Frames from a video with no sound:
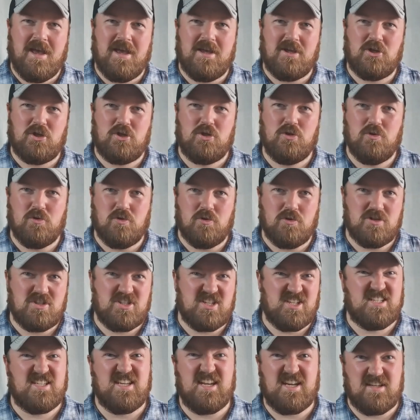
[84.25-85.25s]
short,
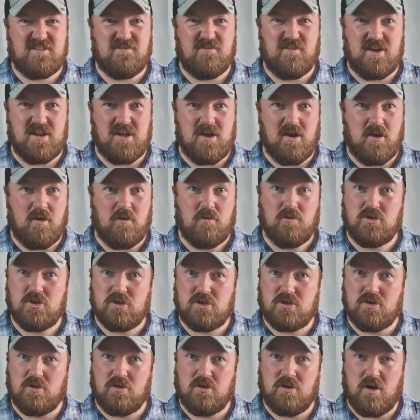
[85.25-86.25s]
succinct video
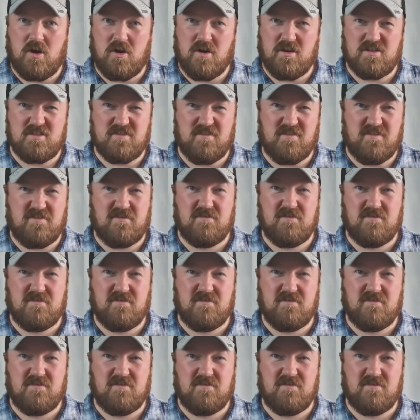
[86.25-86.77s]
just on kind of some